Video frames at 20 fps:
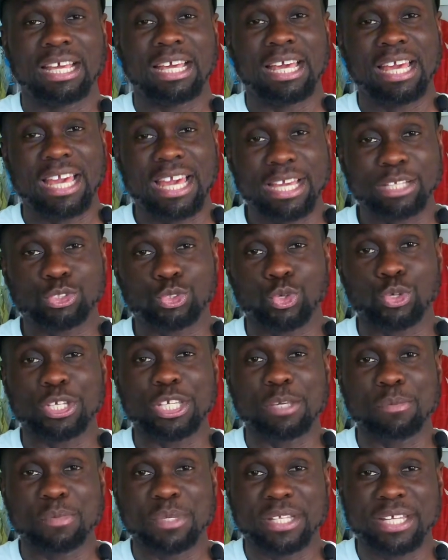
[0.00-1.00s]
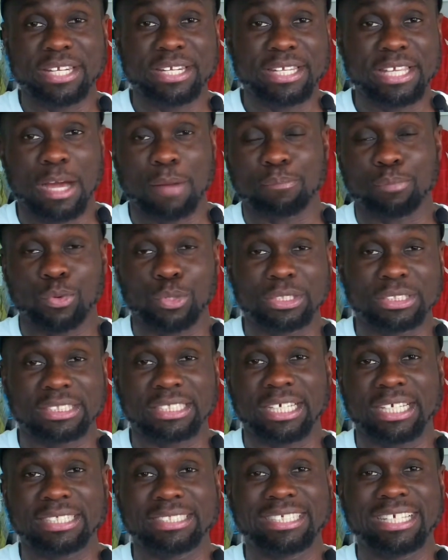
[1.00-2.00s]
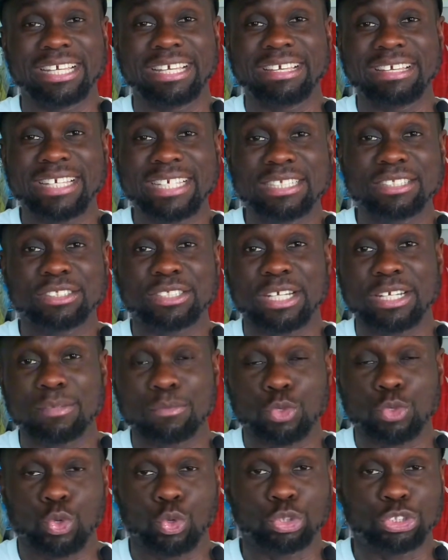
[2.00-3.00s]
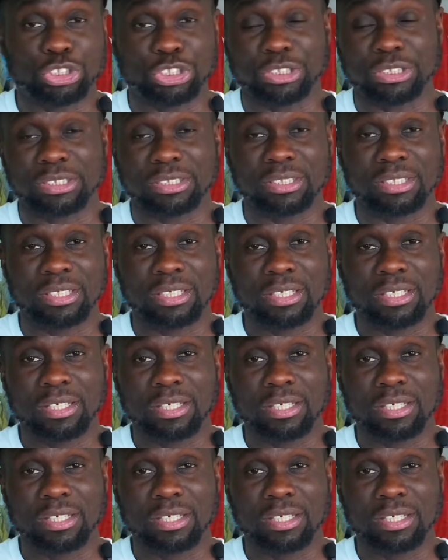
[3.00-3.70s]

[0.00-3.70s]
Eto immediately appointed interim coaches,